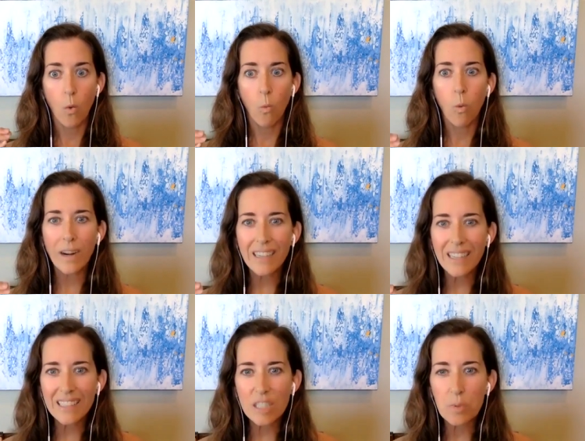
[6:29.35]
what it
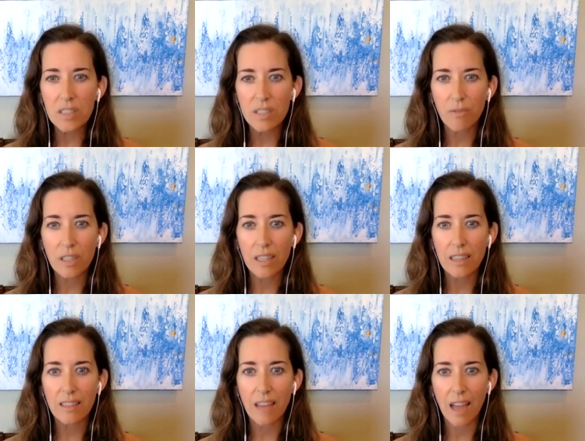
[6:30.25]
is
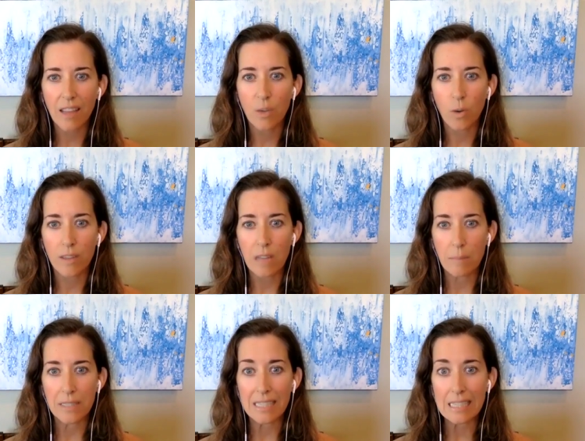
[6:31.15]
specifically that you're
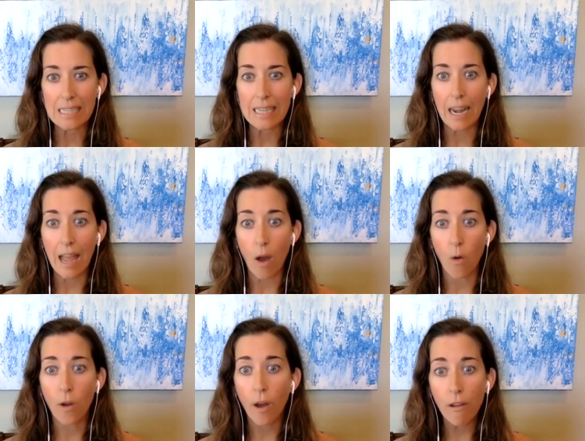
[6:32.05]
attempting to get
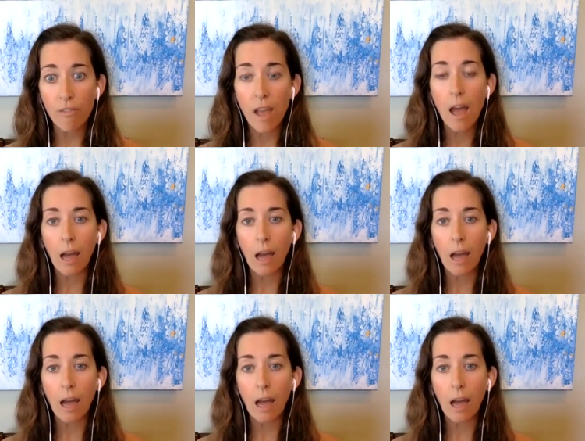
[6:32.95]
out of